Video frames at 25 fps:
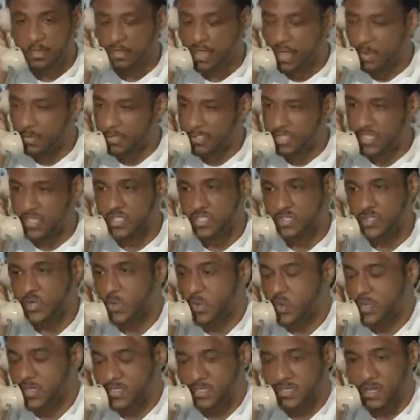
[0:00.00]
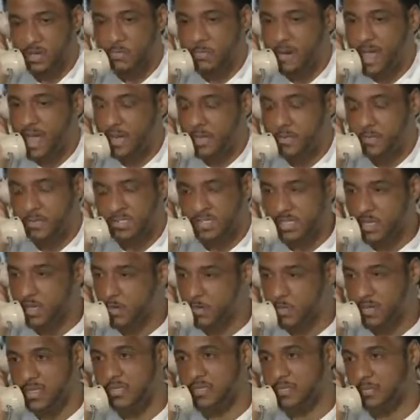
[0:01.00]
that was his choice. Nobody was
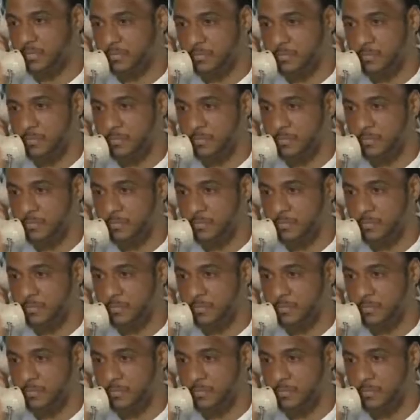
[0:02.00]
there with him.